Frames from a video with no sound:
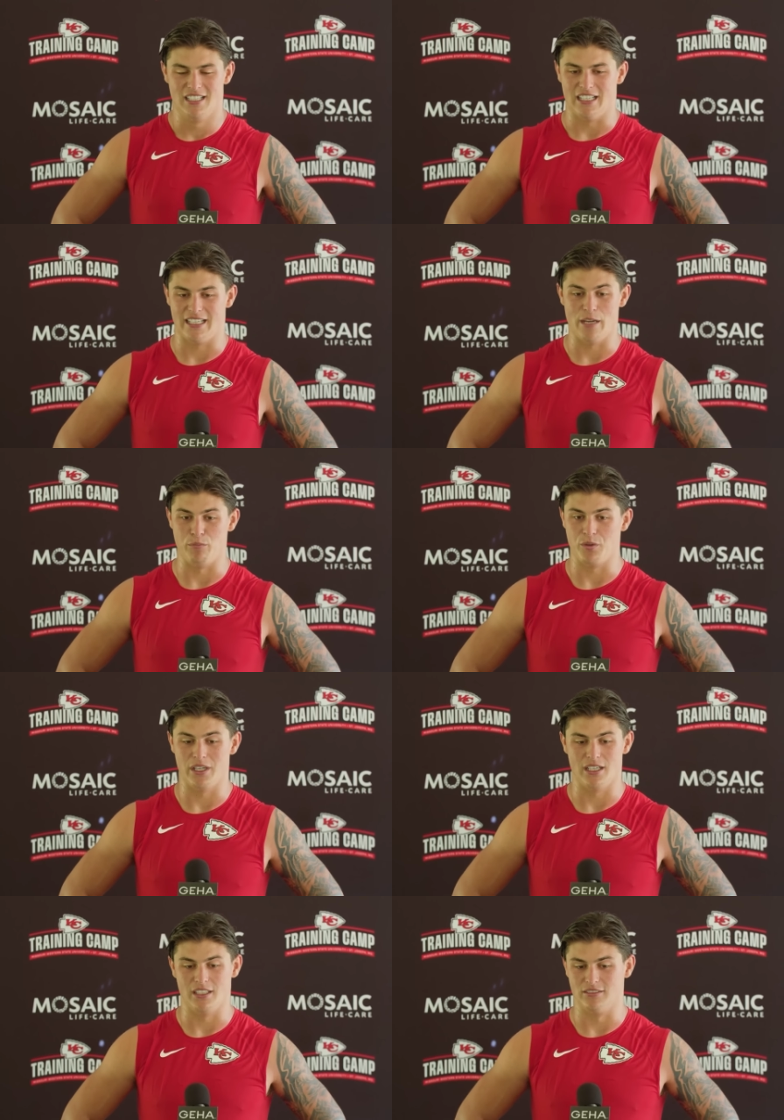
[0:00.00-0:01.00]
it came to
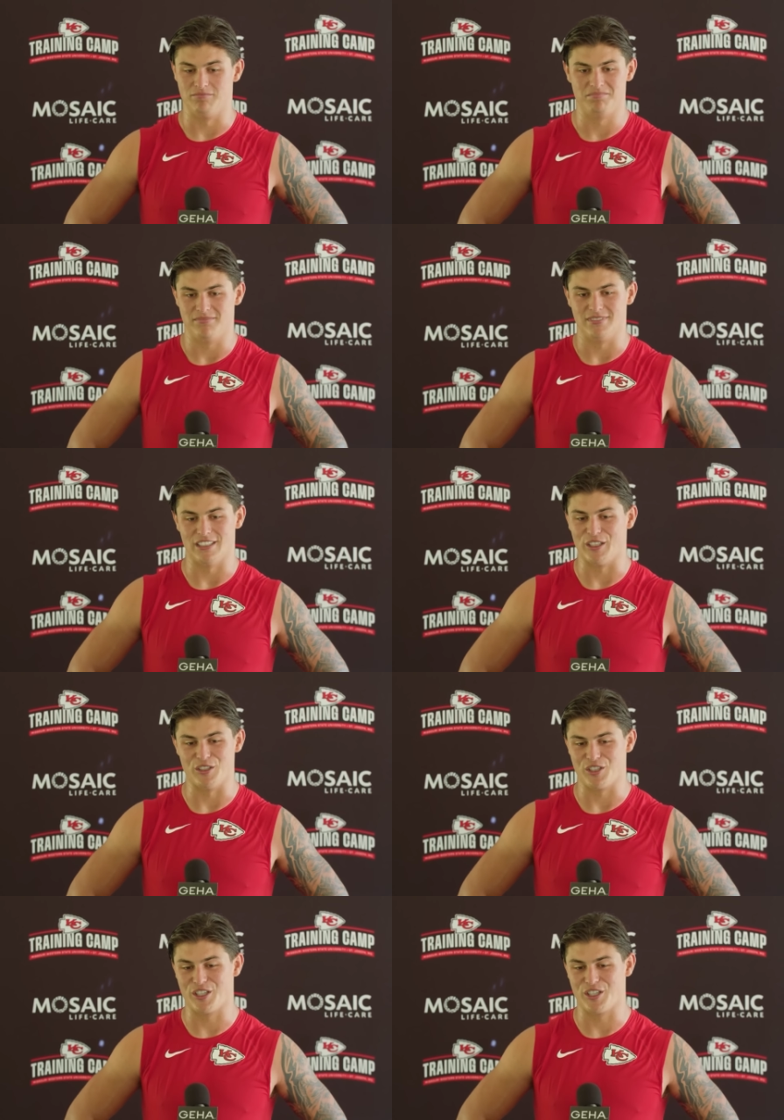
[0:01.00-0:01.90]
it, and I just